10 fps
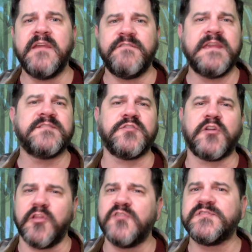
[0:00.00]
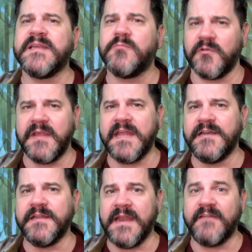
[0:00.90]
of these are closely
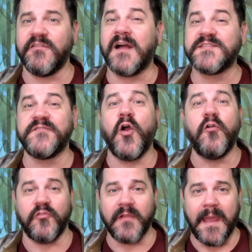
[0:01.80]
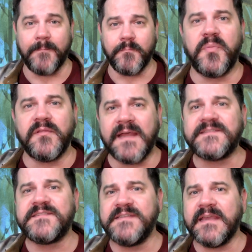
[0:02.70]
related and have lots of overlap, but
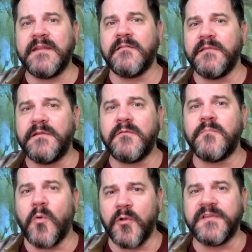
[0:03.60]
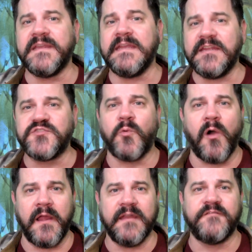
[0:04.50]
let's dig in a little more to each
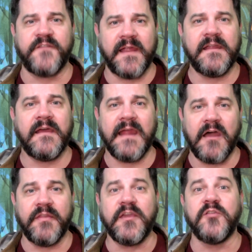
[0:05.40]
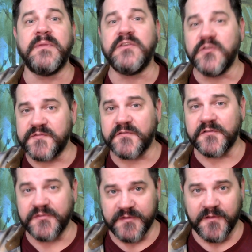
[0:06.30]
one and find out how they could be useful
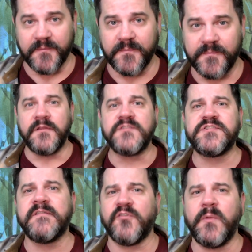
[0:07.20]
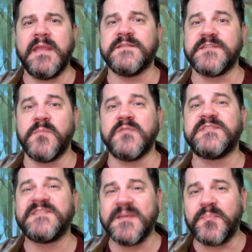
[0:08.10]
to you. Dungeon of the Week is the
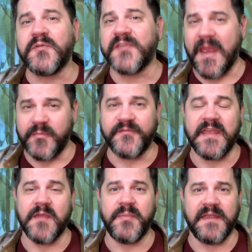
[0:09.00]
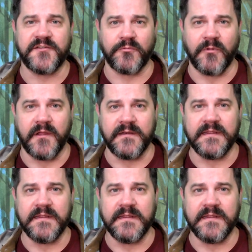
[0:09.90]
most simple type of campaign to run.